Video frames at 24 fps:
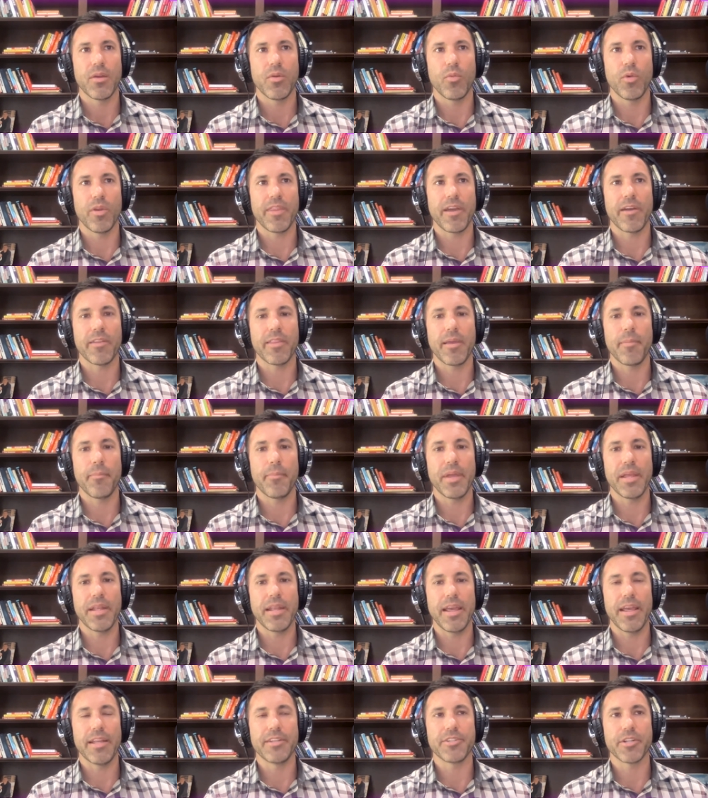without them
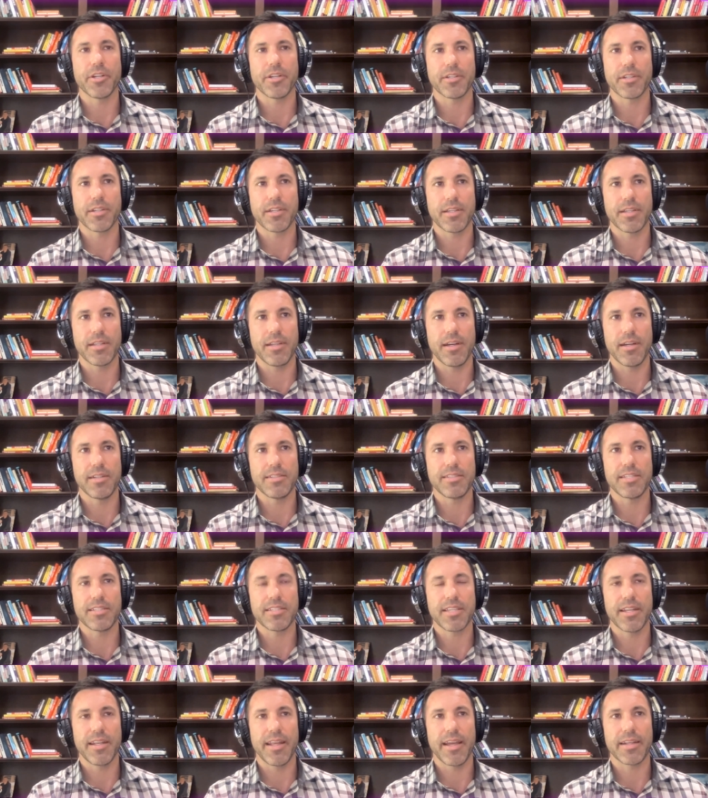being inter uh,
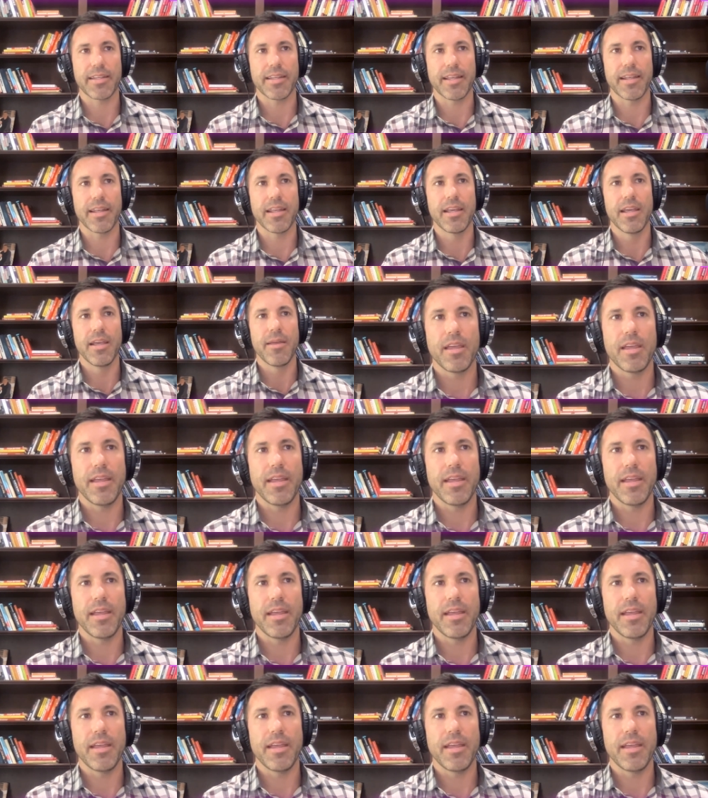disconnected.